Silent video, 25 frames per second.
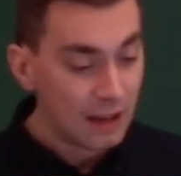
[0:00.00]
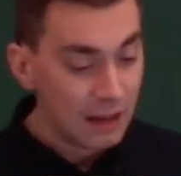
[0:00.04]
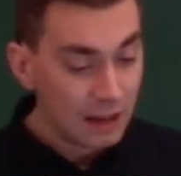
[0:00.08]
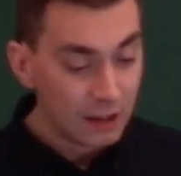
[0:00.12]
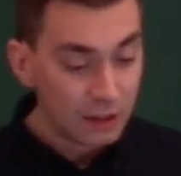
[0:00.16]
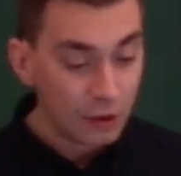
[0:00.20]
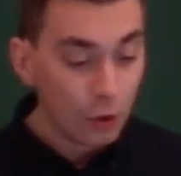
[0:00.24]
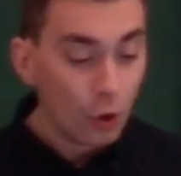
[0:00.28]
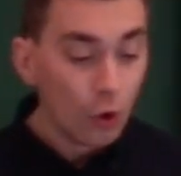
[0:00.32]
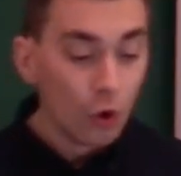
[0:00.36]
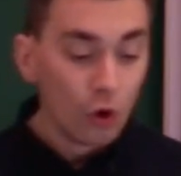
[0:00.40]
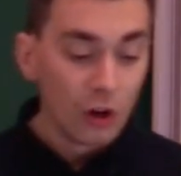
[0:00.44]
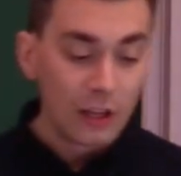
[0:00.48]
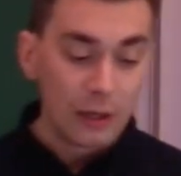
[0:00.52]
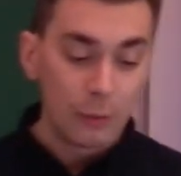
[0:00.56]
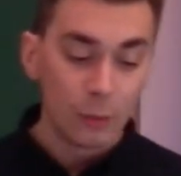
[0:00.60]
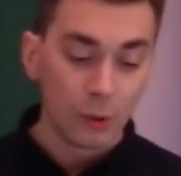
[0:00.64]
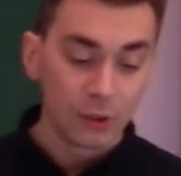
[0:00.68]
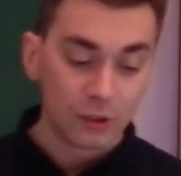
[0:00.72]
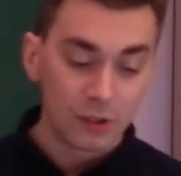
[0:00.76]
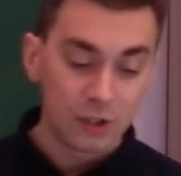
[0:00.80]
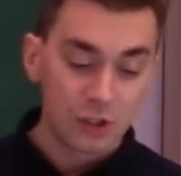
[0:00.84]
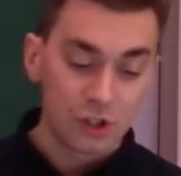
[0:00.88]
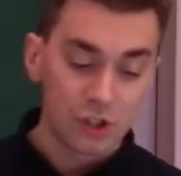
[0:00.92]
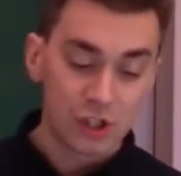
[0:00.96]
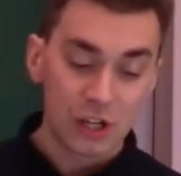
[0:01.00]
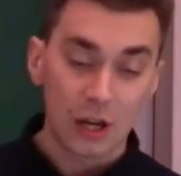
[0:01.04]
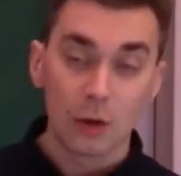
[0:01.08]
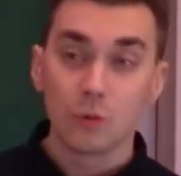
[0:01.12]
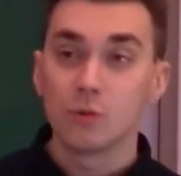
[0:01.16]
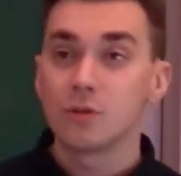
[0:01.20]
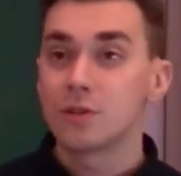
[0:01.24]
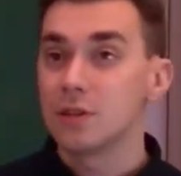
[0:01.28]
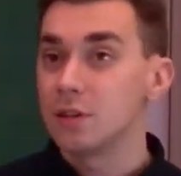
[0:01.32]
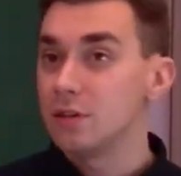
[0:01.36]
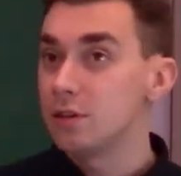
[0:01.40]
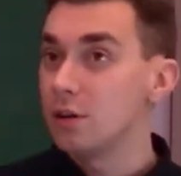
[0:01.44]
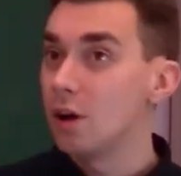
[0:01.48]
And all he wanted to show
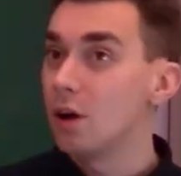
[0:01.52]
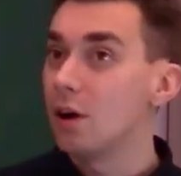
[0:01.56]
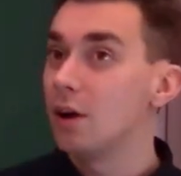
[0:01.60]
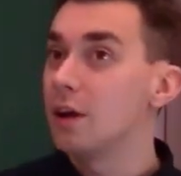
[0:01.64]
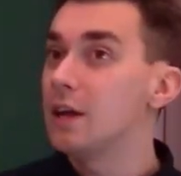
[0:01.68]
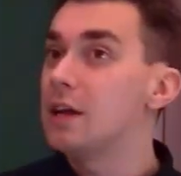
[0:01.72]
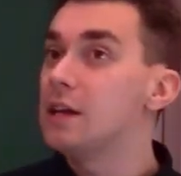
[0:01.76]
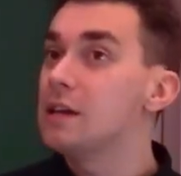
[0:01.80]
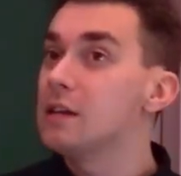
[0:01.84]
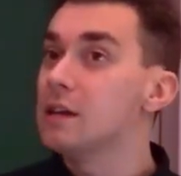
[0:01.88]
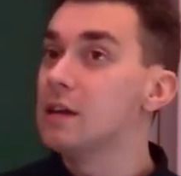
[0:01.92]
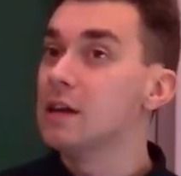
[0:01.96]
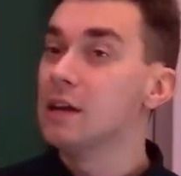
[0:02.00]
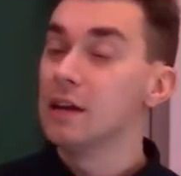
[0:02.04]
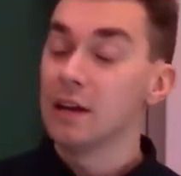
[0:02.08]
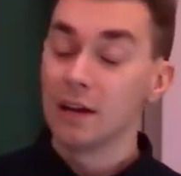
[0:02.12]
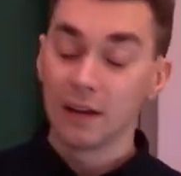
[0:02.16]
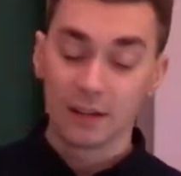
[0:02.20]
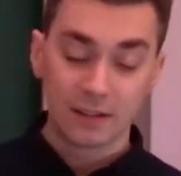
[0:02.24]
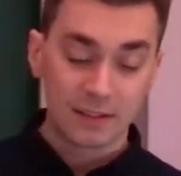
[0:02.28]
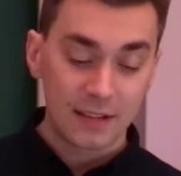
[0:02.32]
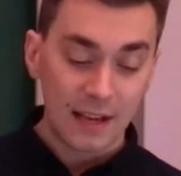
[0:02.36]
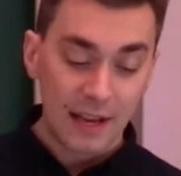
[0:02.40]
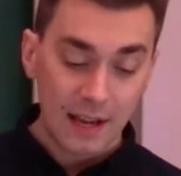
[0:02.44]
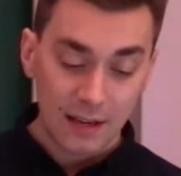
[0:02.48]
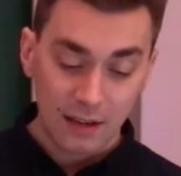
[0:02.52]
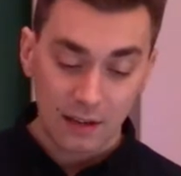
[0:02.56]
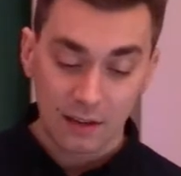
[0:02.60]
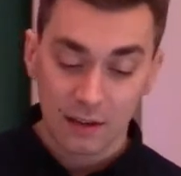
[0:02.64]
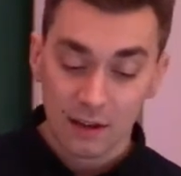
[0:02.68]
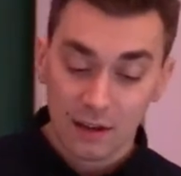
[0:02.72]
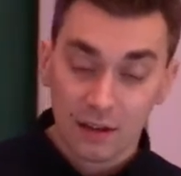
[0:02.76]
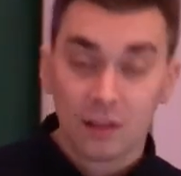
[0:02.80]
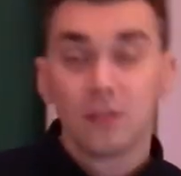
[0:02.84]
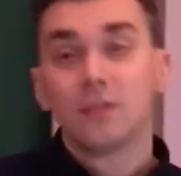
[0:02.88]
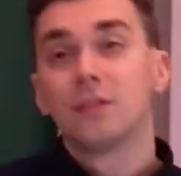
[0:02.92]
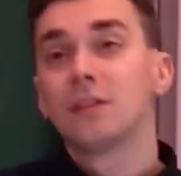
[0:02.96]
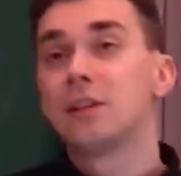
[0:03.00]
was that 9 and 10,
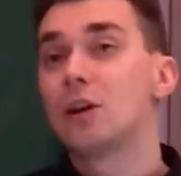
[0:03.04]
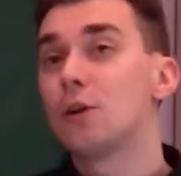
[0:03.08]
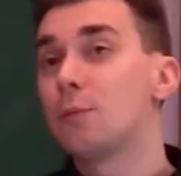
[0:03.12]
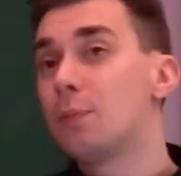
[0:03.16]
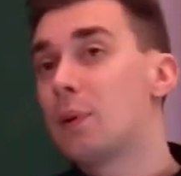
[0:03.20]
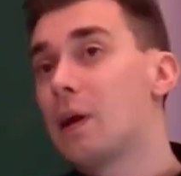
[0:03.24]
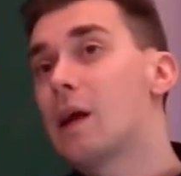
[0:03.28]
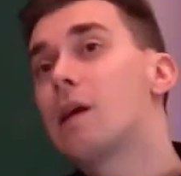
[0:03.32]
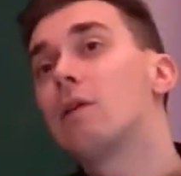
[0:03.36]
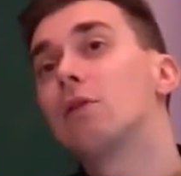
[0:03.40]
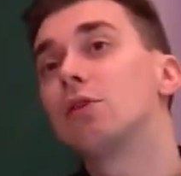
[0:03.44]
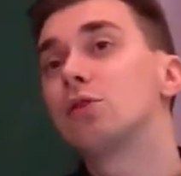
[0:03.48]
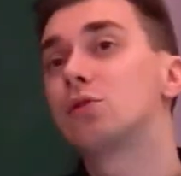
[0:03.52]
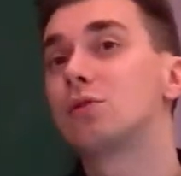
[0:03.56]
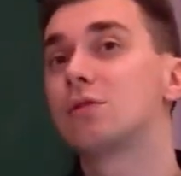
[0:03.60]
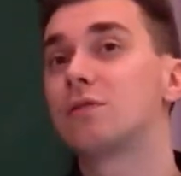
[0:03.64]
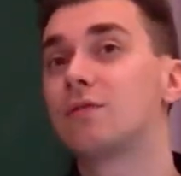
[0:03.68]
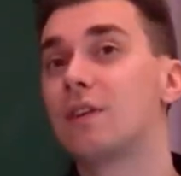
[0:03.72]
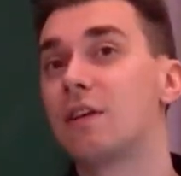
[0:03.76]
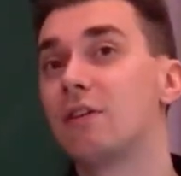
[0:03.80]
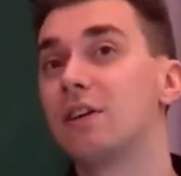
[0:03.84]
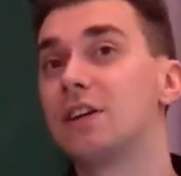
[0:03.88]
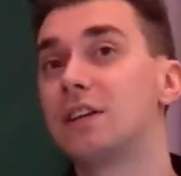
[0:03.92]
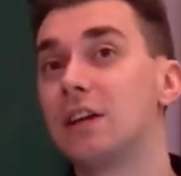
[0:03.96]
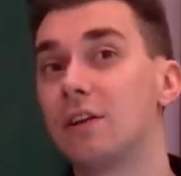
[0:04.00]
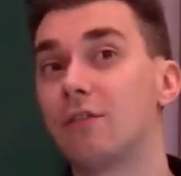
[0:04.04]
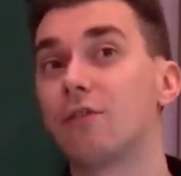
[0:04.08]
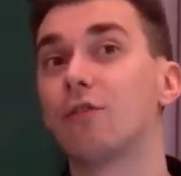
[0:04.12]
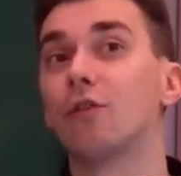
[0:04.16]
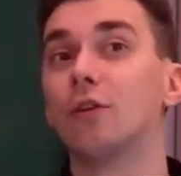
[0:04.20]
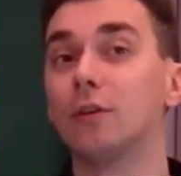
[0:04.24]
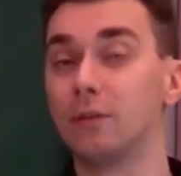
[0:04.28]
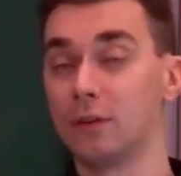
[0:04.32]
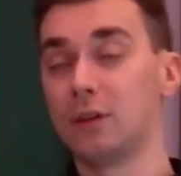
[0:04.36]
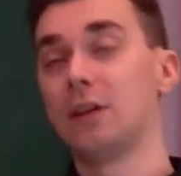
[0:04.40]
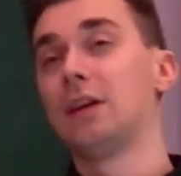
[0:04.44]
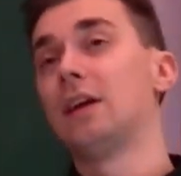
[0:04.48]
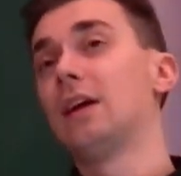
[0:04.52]
their appearance was very
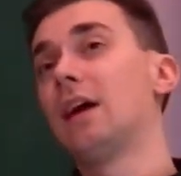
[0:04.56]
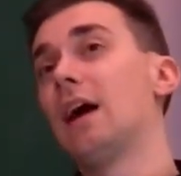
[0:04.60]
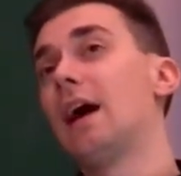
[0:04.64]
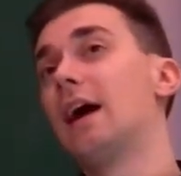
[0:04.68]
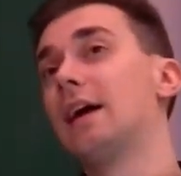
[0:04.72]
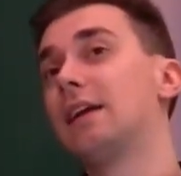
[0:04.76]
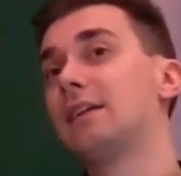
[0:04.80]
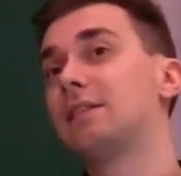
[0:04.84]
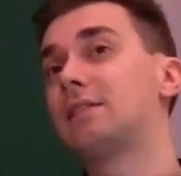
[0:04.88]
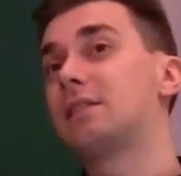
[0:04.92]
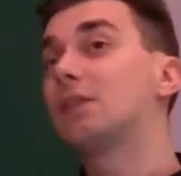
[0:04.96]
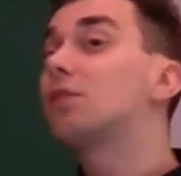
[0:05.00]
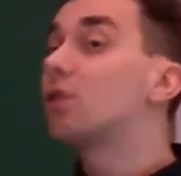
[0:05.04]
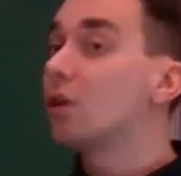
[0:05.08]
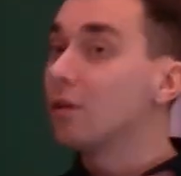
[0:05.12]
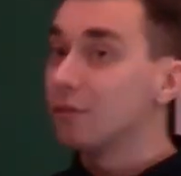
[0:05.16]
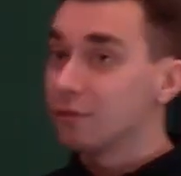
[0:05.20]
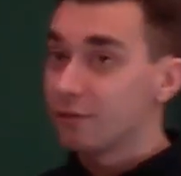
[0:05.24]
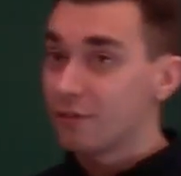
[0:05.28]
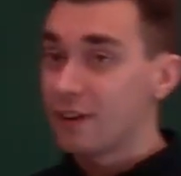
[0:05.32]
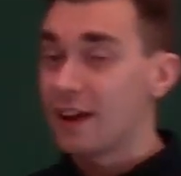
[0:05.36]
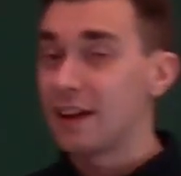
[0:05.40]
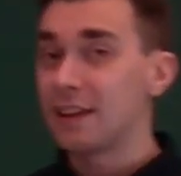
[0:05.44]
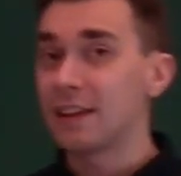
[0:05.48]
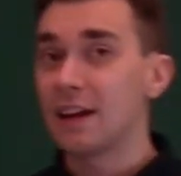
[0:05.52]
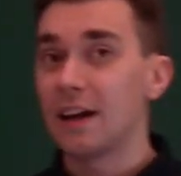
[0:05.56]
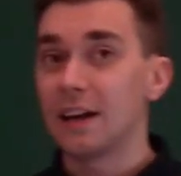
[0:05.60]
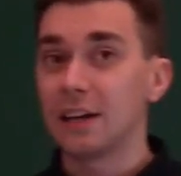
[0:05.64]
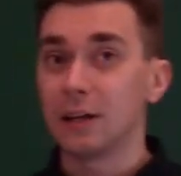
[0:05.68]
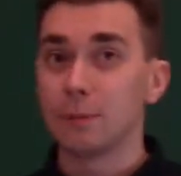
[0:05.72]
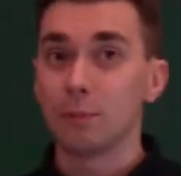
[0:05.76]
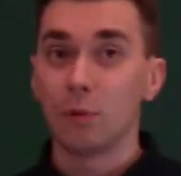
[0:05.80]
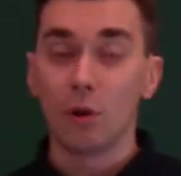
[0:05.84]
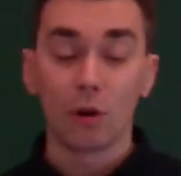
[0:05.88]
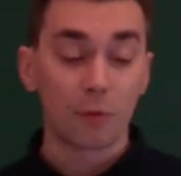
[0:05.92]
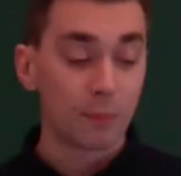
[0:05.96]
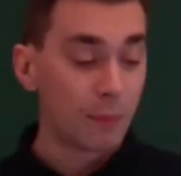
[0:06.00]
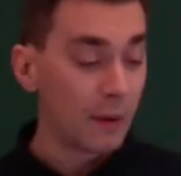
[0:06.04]
different, and convey that in a
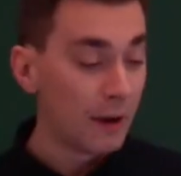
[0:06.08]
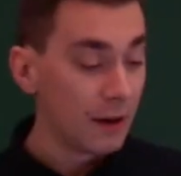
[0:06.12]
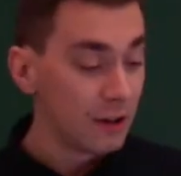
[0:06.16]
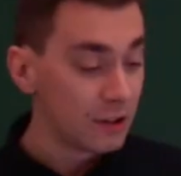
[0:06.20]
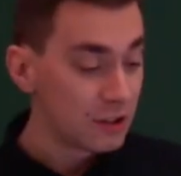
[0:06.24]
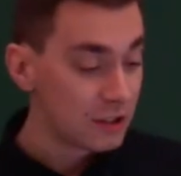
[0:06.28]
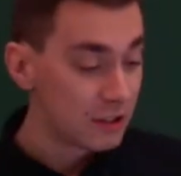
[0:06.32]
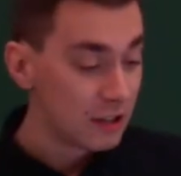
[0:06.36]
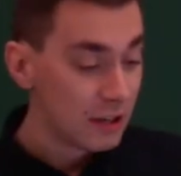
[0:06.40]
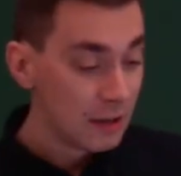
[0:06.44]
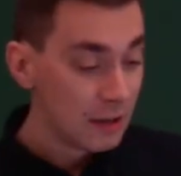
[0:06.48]
blog post.